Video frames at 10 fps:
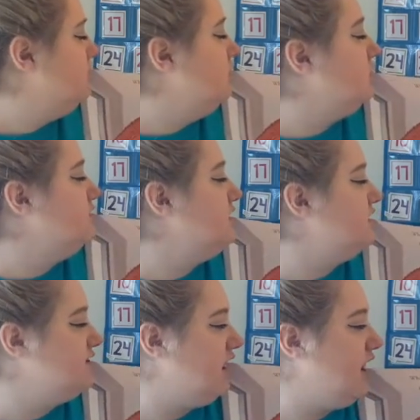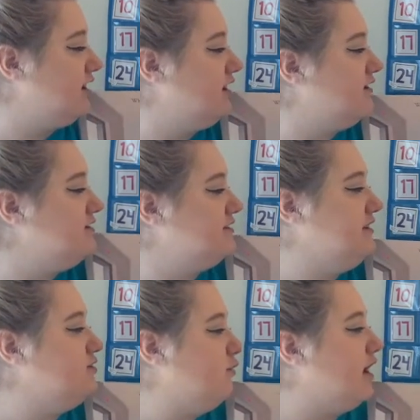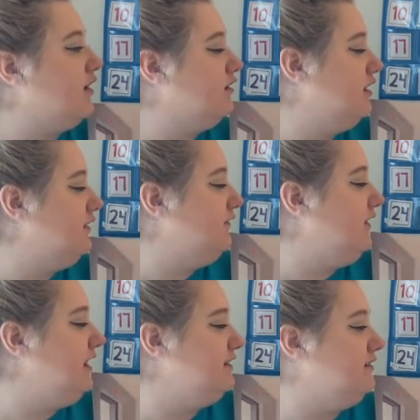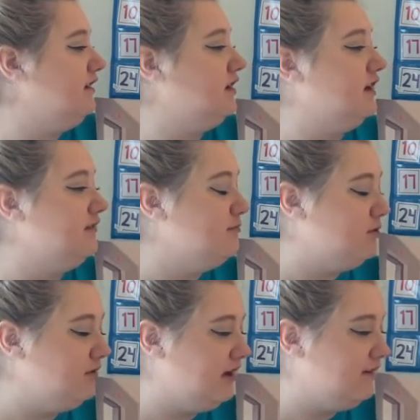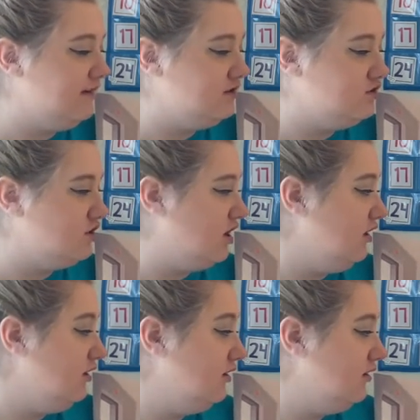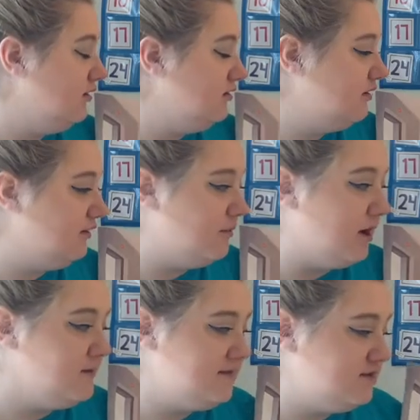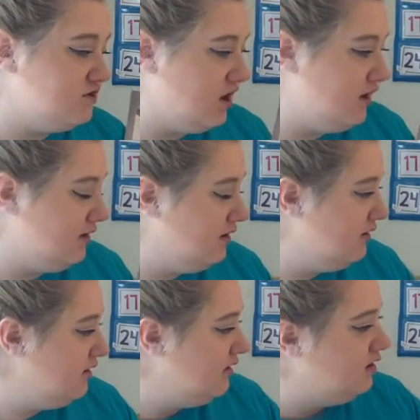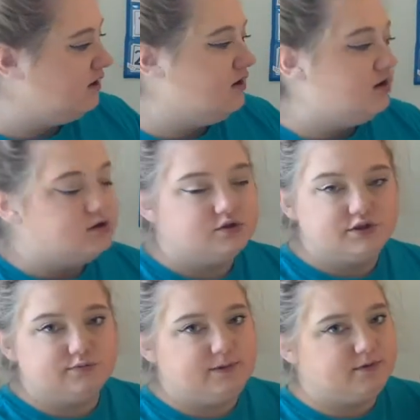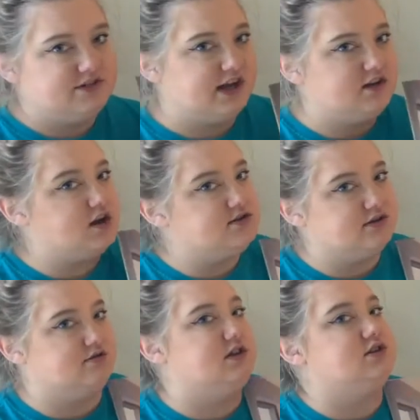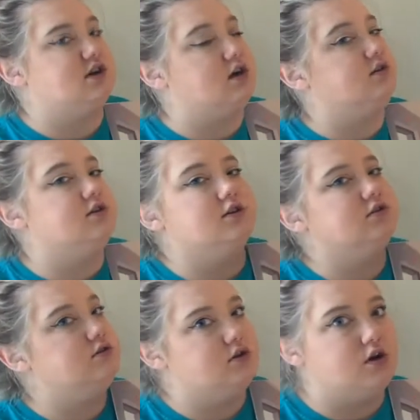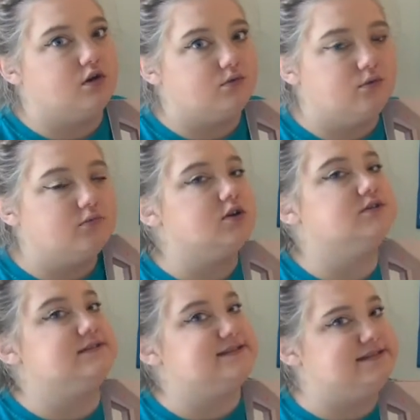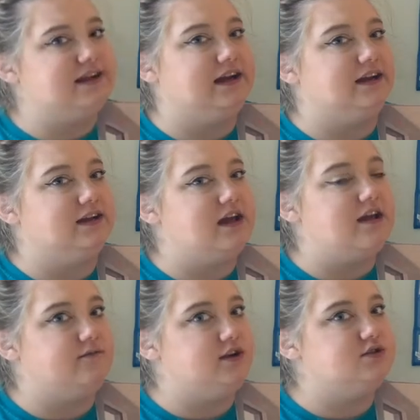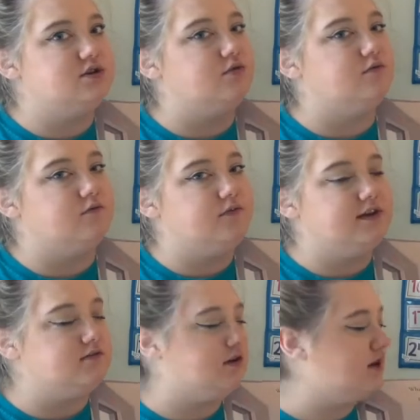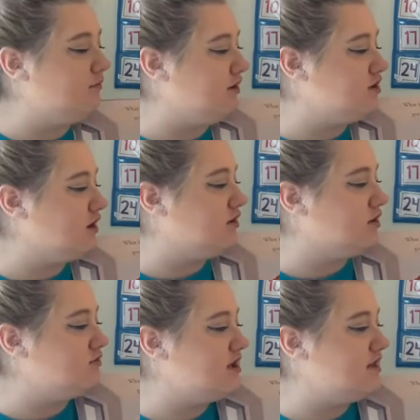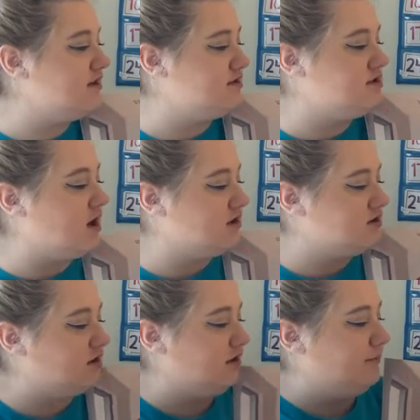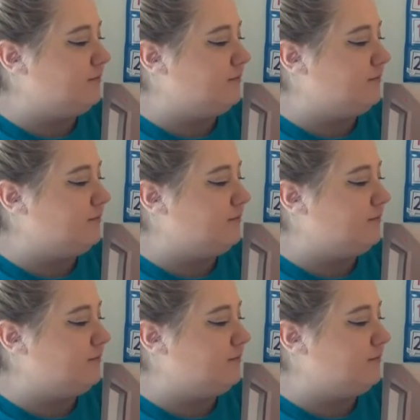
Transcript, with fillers: goes to the doc? Does he drag all his feet till his moon is in shock? Till his mama's in shock? Should we pretend not to go to the doctor? No, we're sick and we don't feel good. We should go to the doctor.